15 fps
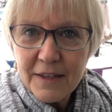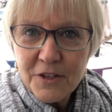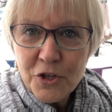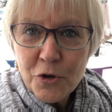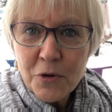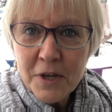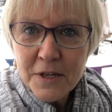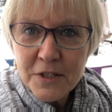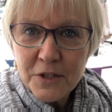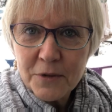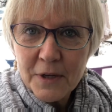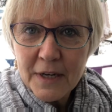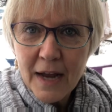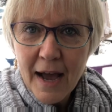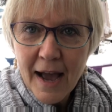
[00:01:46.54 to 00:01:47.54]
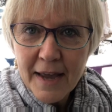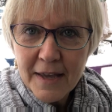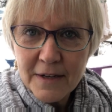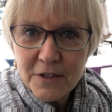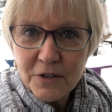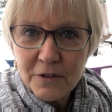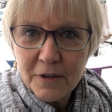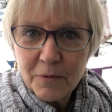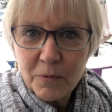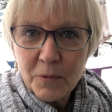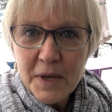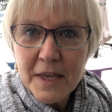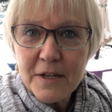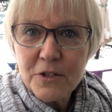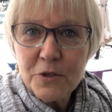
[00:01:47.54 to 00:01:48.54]
you can do it, I can do it,
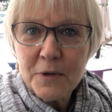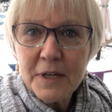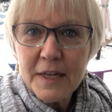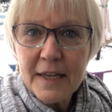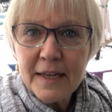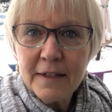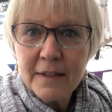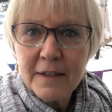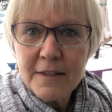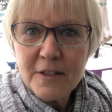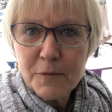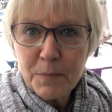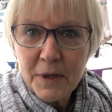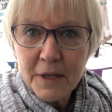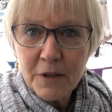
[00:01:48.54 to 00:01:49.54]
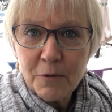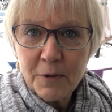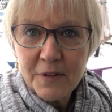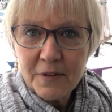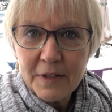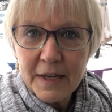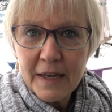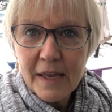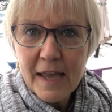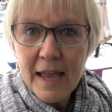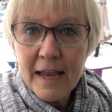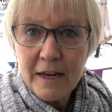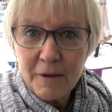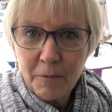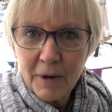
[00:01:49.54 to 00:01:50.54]
we can do it inconspicuously
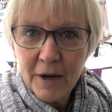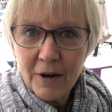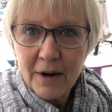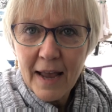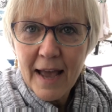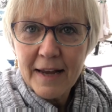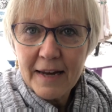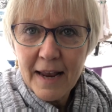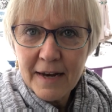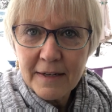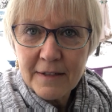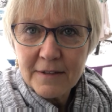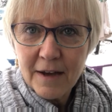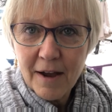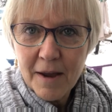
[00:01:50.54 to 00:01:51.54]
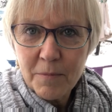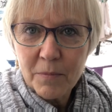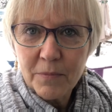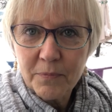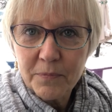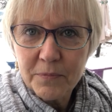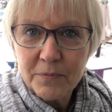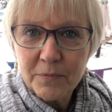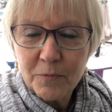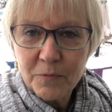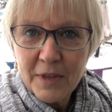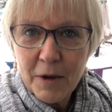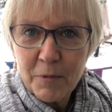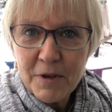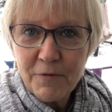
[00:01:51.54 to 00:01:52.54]
anywhere at any time
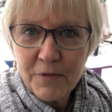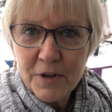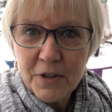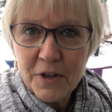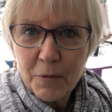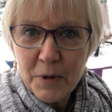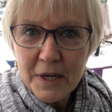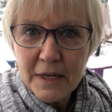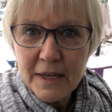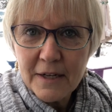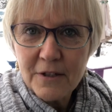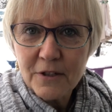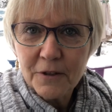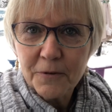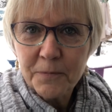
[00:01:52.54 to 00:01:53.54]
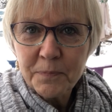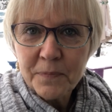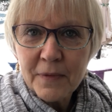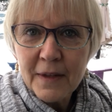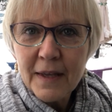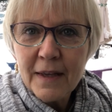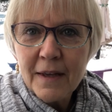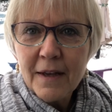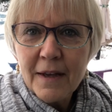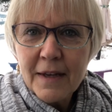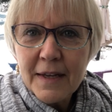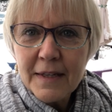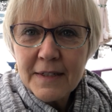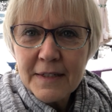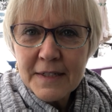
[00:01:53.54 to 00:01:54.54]
that we feel that we need to.
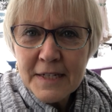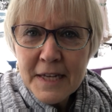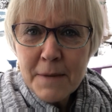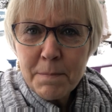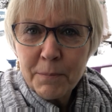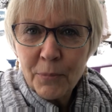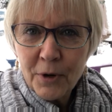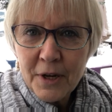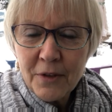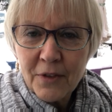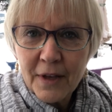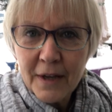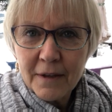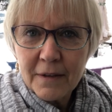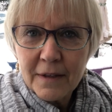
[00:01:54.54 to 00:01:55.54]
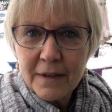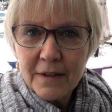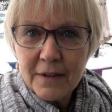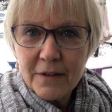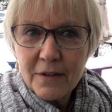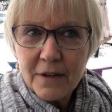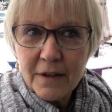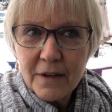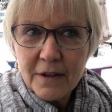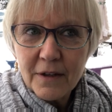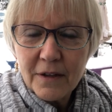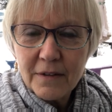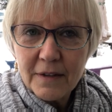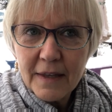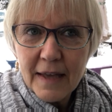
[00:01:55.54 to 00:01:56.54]
Deep breathing
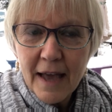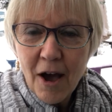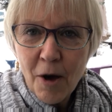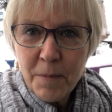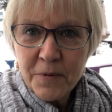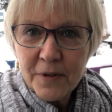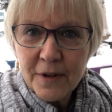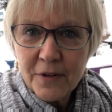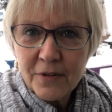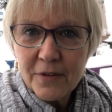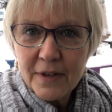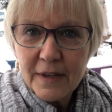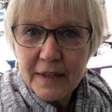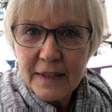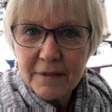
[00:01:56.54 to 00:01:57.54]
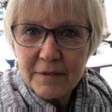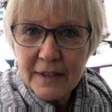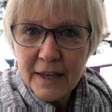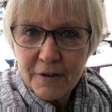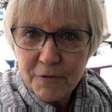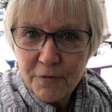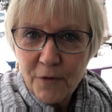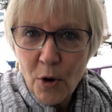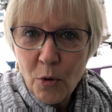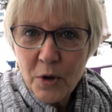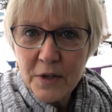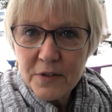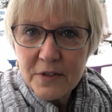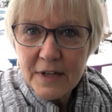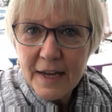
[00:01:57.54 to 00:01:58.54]
helps us get
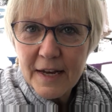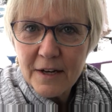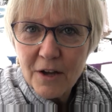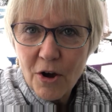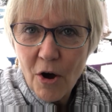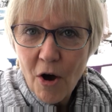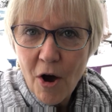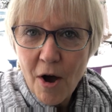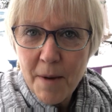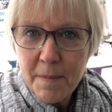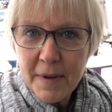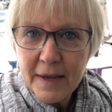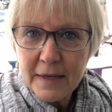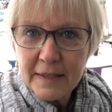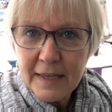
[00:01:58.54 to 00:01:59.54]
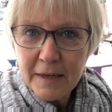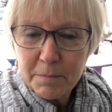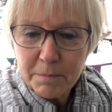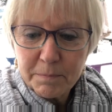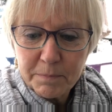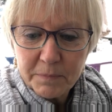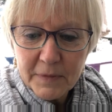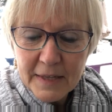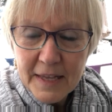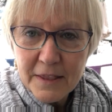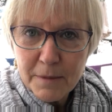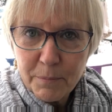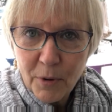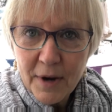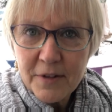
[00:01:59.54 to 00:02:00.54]
focused and calm and get in
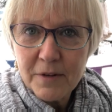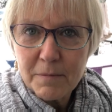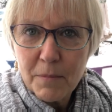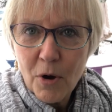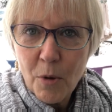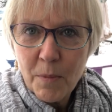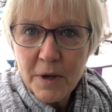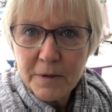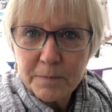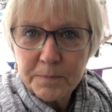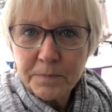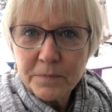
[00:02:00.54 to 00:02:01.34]
the present moment.